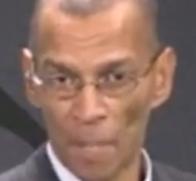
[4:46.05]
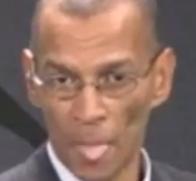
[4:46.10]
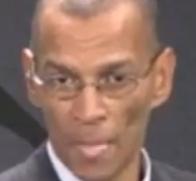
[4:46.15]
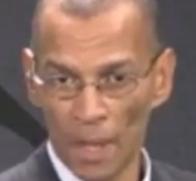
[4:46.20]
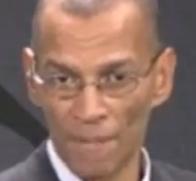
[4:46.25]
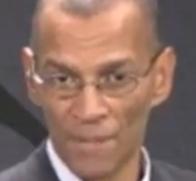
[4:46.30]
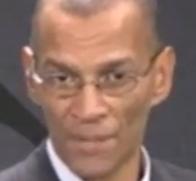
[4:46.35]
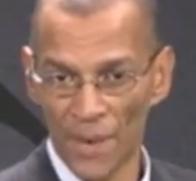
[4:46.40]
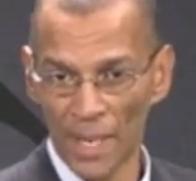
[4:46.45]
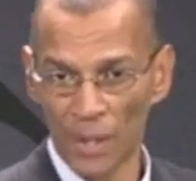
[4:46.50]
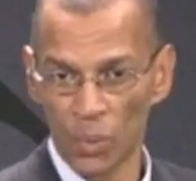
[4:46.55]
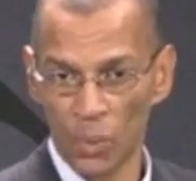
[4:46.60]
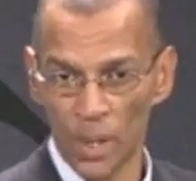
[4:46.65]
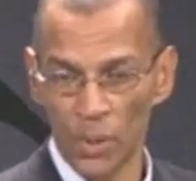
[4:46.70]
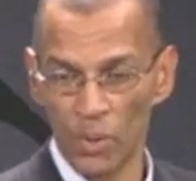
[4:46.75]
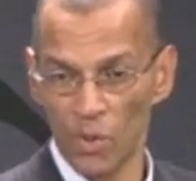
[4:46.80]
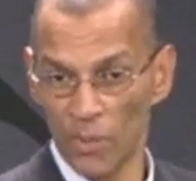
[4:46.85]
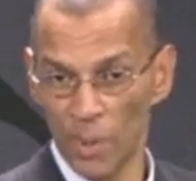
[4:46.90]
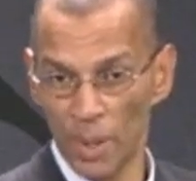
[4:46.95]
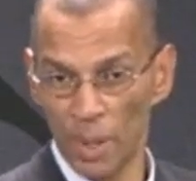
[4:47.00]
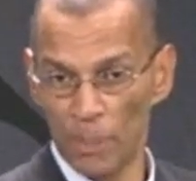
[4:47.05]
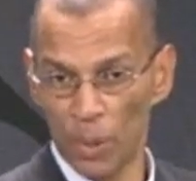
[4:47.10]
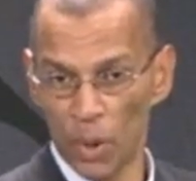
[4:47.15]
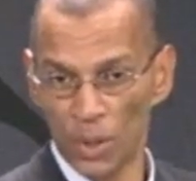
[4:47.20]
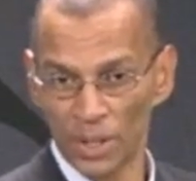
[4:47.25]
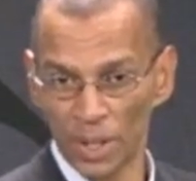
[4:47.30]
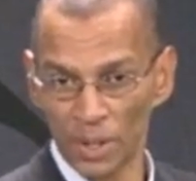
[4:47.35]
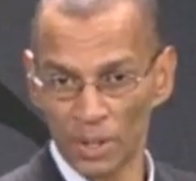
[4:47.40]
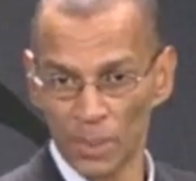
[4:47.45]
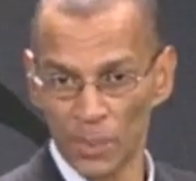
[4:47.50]
In fact, we will be
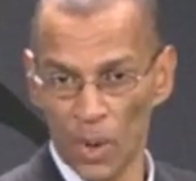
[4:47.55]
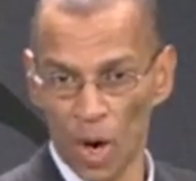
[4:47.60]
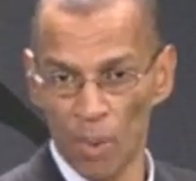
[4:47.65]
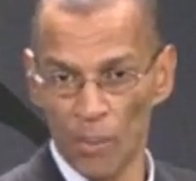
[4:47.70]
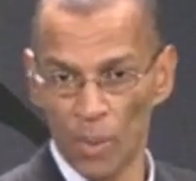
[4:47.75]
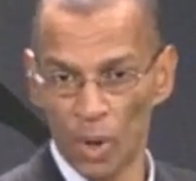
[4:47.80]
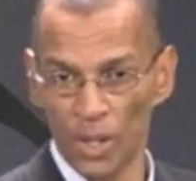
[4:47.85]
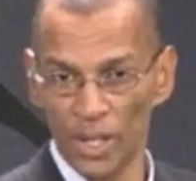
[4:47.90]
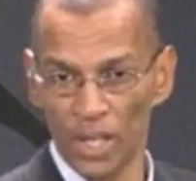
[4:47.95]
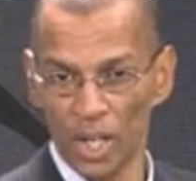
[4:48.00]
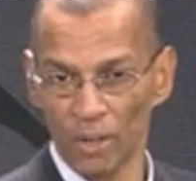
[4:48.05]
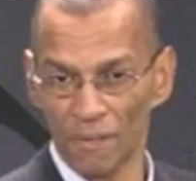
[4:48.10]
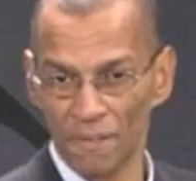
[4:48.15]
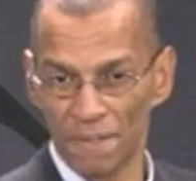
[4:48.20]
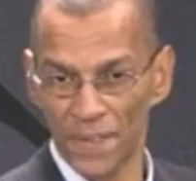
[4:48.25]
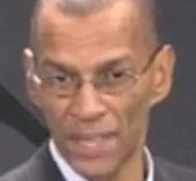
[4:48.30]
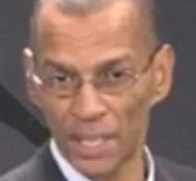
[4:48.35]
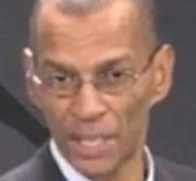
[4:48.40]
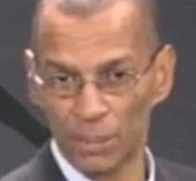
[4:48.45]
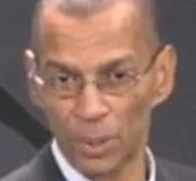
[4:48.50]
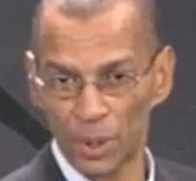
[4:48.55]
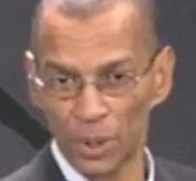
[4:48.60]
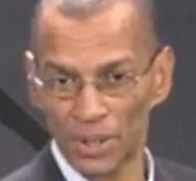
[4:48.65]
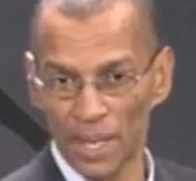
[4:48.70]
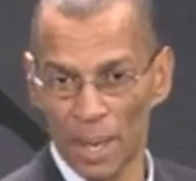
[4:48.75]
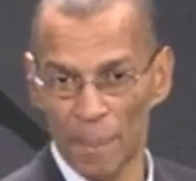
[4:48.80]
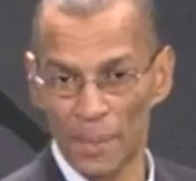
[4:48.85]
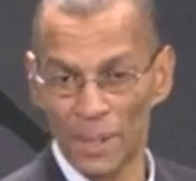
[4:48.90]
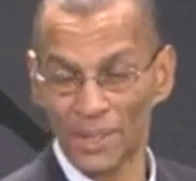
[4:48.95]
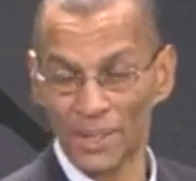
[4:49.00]
reporting tomorrow morning on Facebook's
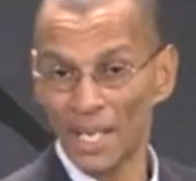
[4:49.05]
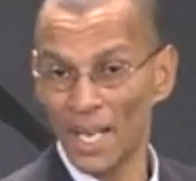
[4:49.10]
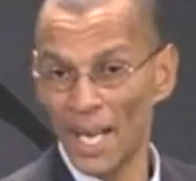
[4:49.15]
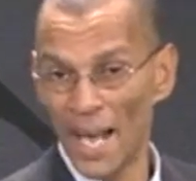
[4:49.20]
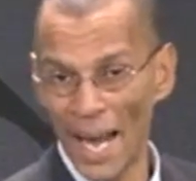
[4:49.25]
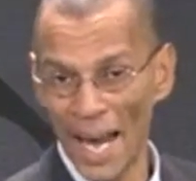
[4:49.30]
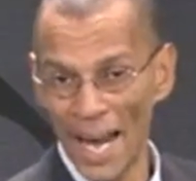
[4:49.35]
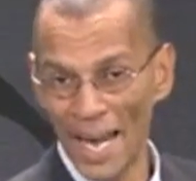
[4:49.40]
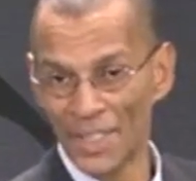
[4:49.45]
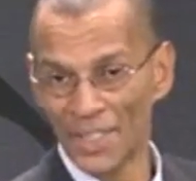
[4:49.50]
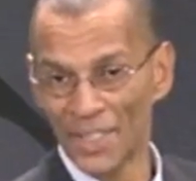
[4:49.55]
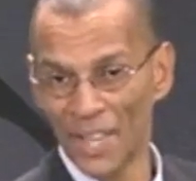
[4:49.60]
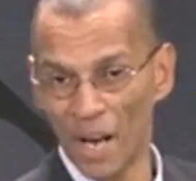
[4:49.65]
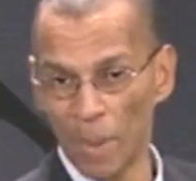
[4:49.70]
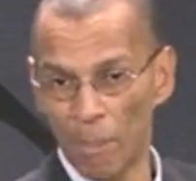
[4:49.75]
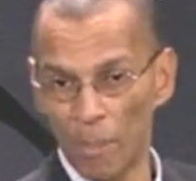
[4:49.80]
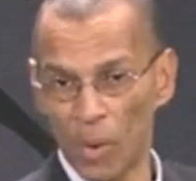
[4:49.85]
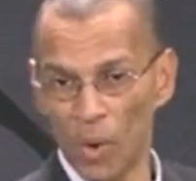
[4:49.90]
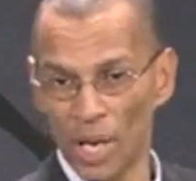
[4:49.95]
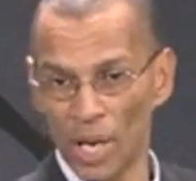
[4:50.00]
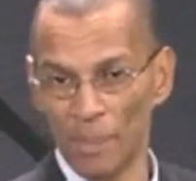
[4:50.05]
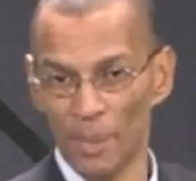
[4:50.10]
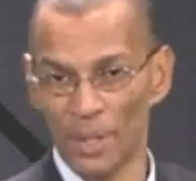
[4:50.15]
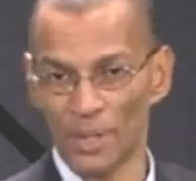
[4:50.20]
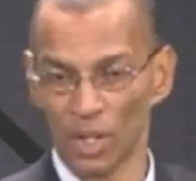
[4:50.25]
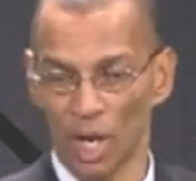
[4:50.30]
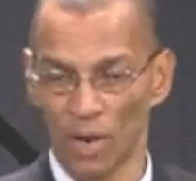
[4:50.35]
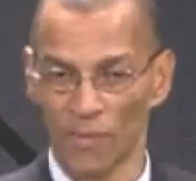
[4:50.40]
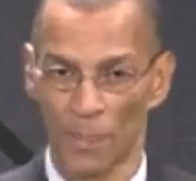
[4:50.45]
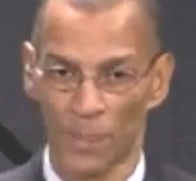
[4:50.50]
numbers and their
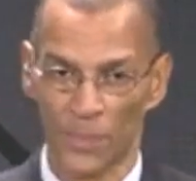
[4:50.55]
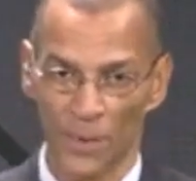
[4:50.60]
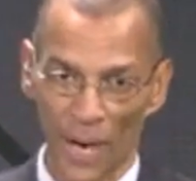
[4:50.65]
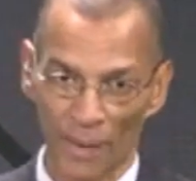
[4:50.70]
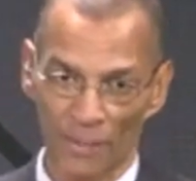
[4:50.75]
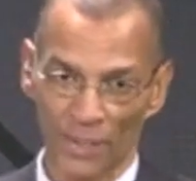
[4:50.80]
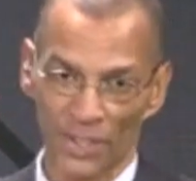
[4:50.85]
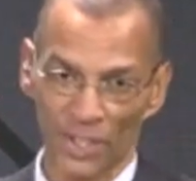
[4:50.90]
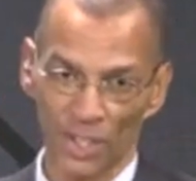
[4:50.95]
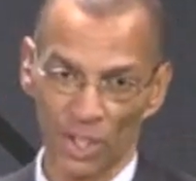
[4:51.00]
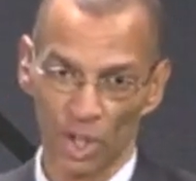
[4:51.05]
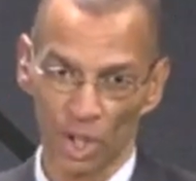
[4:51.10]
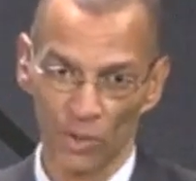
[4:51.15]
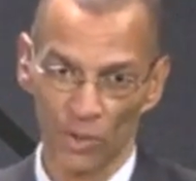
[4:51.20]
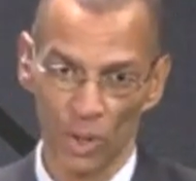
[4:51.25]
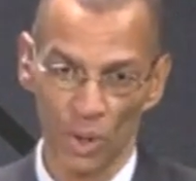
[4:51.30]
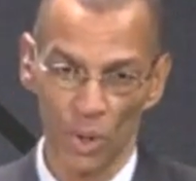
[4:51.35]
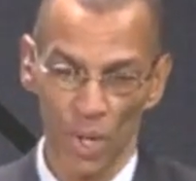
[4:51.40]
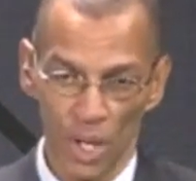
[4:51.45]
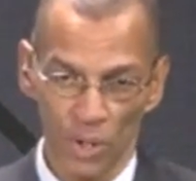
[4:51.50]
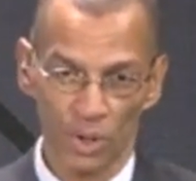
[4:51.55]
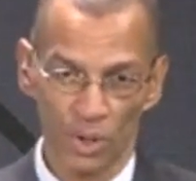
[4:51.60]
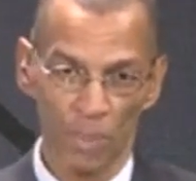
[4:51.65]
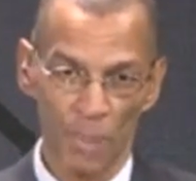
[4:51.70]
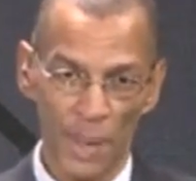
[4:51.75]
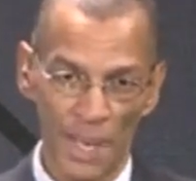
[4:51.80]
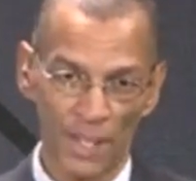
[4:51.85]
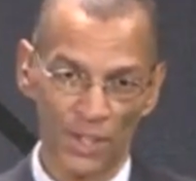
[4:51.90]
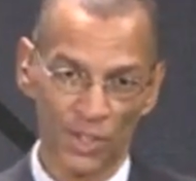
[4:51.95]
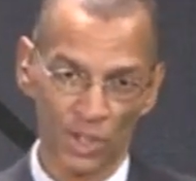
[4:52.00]
appointment of a privacy guru to
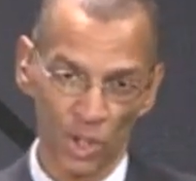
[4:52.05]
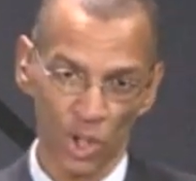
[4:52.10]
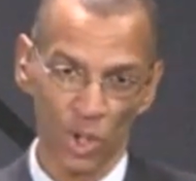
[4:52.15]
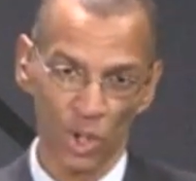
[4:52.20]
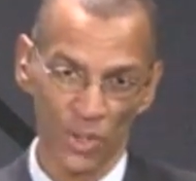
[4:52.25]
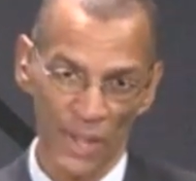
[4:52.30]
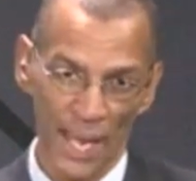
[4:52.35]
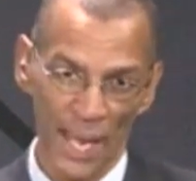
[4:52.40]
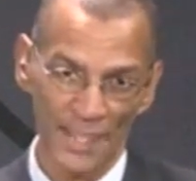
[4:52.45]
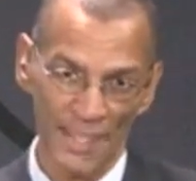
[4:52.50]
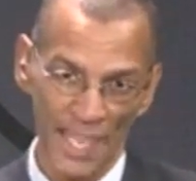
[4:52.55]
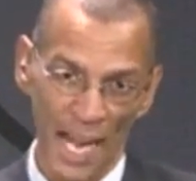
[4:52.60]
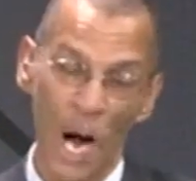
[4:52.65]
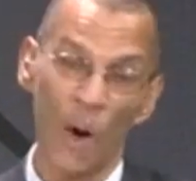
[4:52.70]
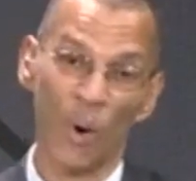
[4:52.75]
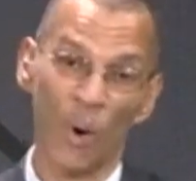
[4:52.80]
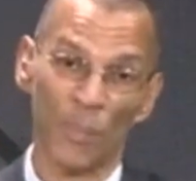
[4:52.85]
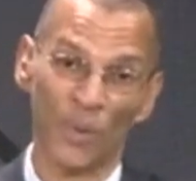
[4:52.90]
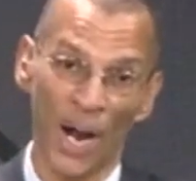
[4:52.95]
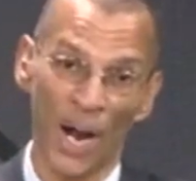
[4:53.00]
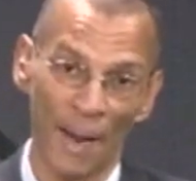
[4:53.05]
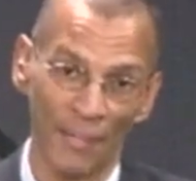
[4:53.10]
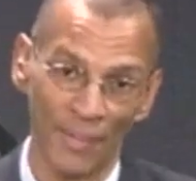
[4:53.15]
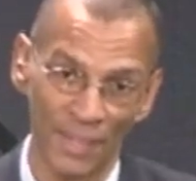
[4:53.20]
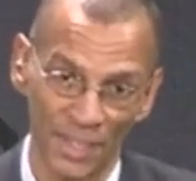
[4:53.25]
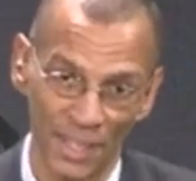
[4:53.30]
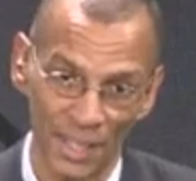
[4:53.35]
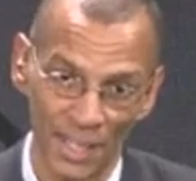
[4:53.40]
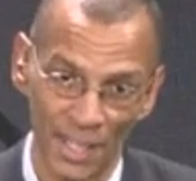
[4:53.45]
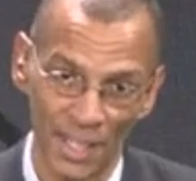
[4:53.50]
make sure that our
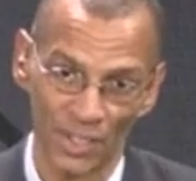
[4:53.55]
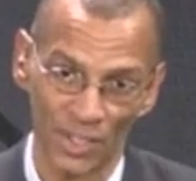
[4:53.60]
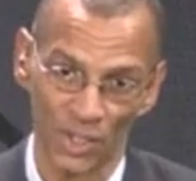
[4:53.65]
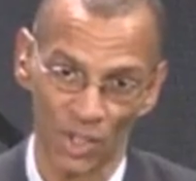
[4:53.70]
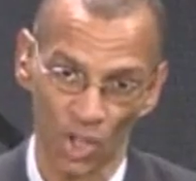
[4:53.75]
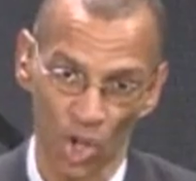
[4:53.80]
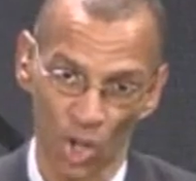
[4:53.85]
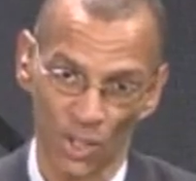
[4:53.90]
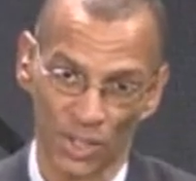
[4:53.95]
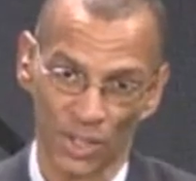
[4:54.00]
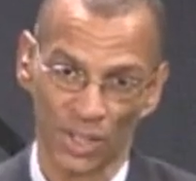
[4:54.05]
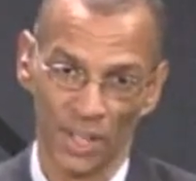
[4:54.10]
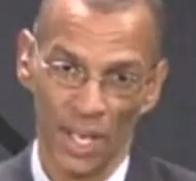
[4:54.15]
privacy is not